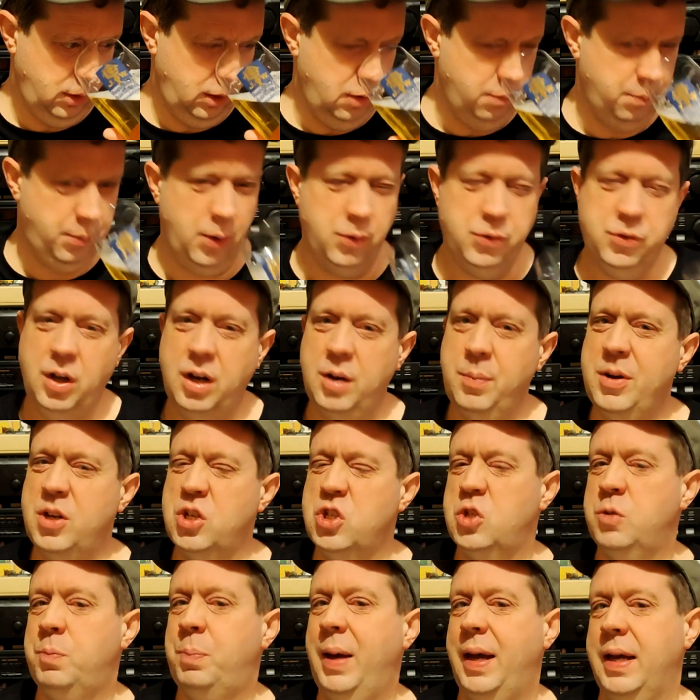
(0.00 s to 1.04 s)
They've both got a little bit of
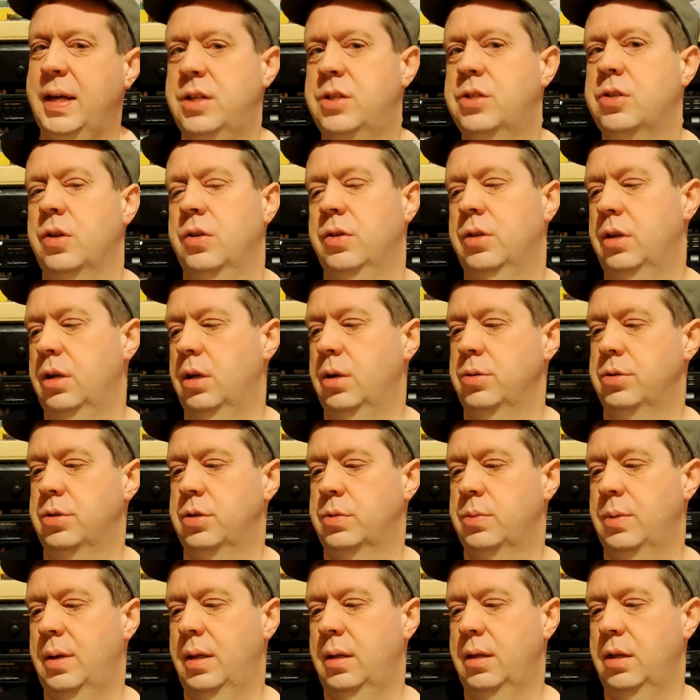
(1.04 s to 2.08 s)
spice on the nose
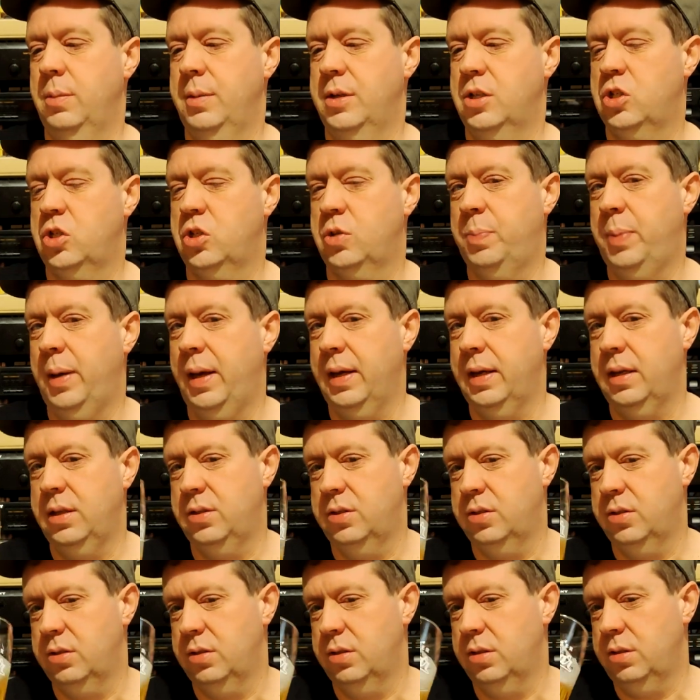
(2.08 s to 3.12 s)
as well. A little bit of
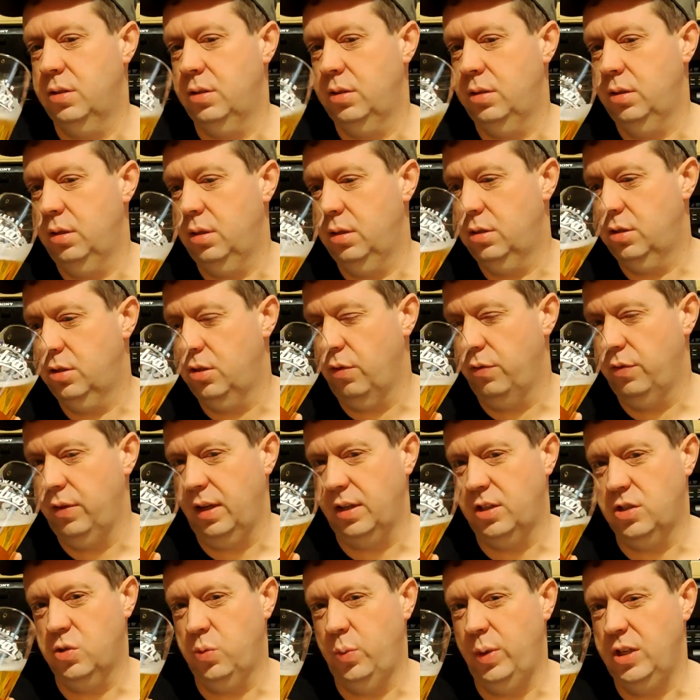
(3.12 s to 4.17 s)
spice. It's got
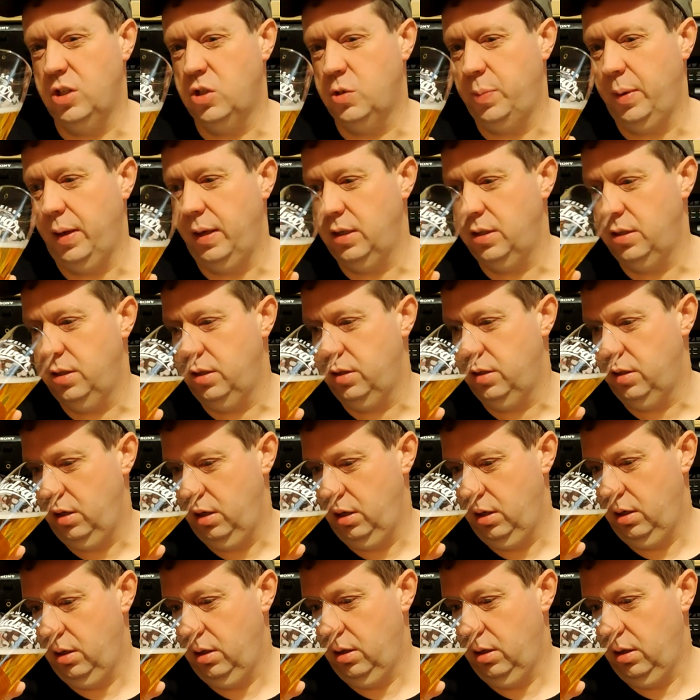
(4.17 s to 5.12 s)
like sweet spices.